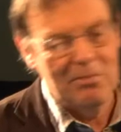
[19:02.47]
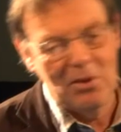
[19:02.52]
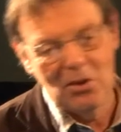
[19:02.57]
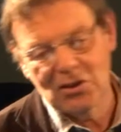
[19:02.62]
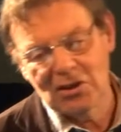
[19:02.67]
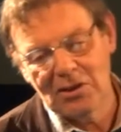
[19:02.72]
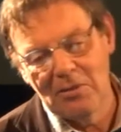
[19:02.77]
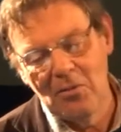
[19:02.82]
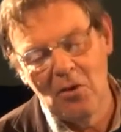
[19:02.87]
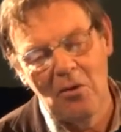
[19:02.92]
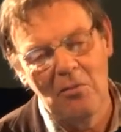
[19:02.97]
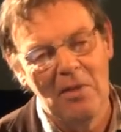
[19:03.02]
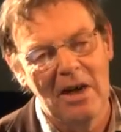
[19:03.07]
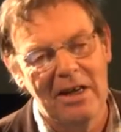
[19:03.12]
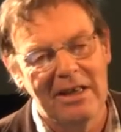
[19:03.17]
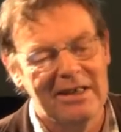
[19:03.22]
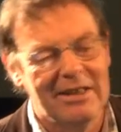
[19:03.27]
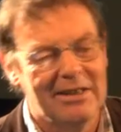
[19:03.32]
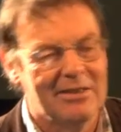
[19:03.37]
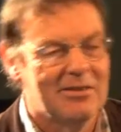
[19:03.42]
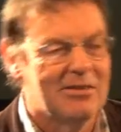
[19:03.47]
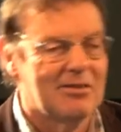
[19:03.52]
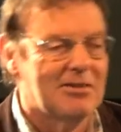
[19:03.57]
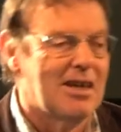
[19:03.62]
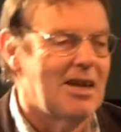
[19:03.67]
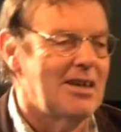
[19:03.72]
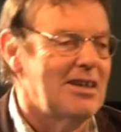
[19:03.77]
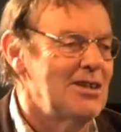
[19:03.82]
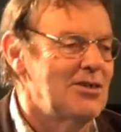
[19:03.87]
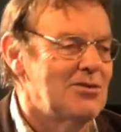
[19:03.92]
push some more money,
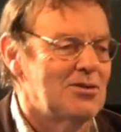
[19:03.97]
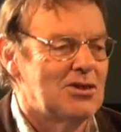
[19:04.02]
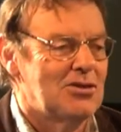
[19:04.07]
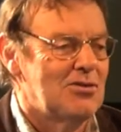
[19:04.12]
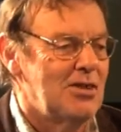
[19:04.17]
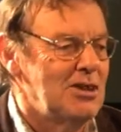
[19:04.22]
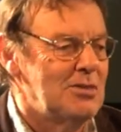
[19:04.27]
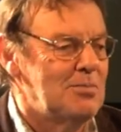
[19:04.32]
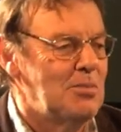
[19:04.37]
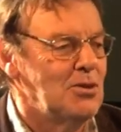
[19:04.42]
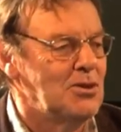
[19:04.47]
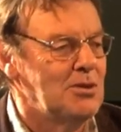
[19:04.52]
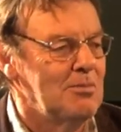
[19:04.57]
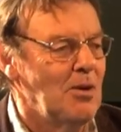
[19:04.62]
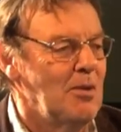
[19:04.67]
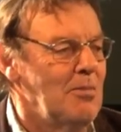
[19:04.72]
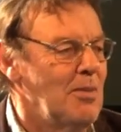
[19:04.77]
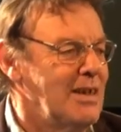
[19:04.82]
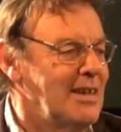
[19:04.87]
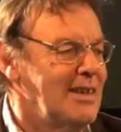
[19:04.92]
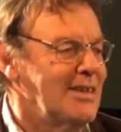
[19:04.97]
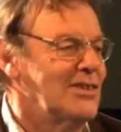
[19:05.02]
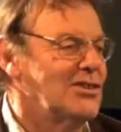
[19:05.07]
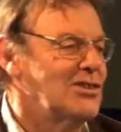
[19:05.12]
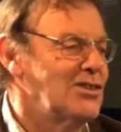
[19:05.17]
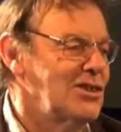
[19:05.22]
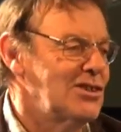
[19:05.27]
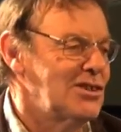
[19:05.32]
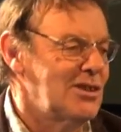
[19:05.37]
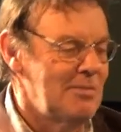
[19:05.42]
cut interest rates, push some more money into
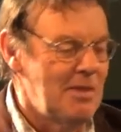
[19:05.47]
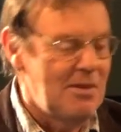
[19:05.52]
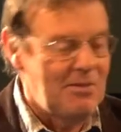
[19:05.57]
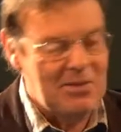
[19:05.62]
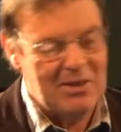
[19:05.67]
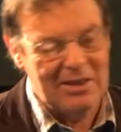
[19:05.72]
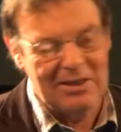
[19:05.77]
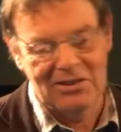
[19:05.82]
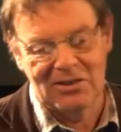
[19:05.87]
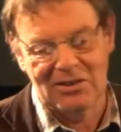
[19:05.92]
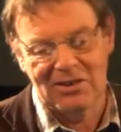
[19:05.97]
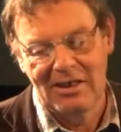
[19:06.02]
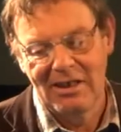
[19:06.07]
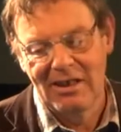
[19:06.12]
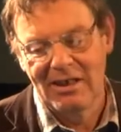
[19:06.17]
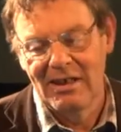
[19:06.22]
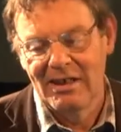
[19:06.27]
the system, everything's